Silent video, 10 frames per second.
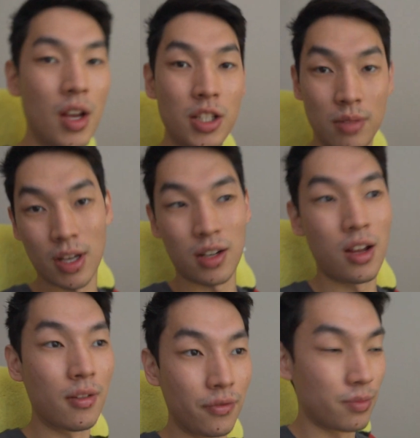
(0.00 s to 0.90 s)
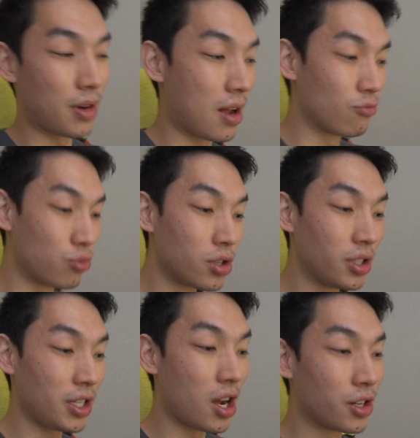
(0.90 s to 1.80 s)
Seems like a lot of food, but I'm
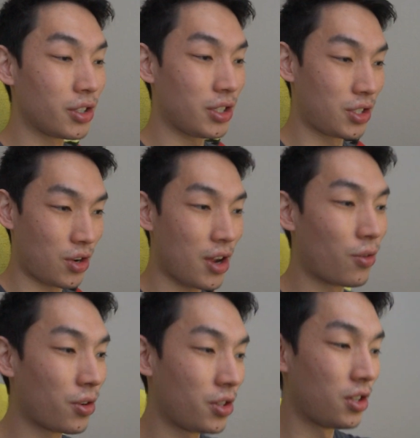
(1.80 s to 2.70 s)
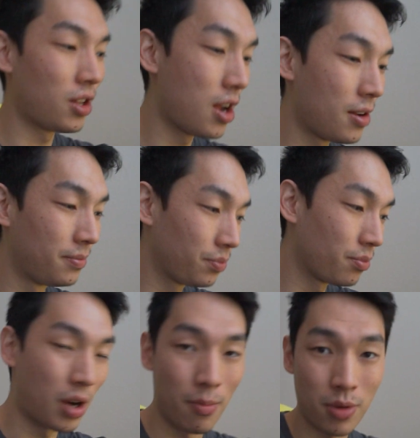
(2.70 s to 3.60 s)
really hungry, so I ordered a lot.
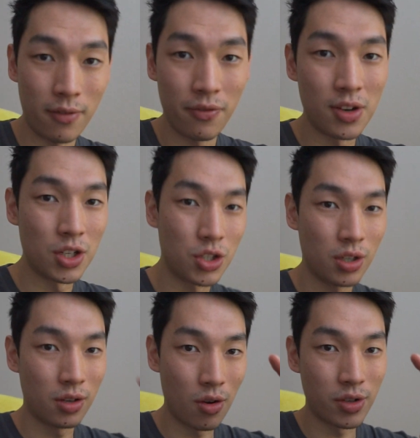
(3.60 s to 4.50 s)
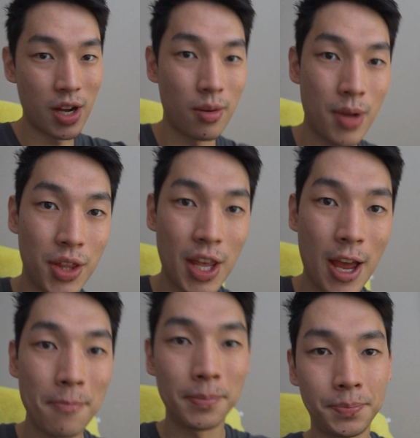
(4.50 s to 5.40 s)
But I'm gonna finish it, no doubt about that.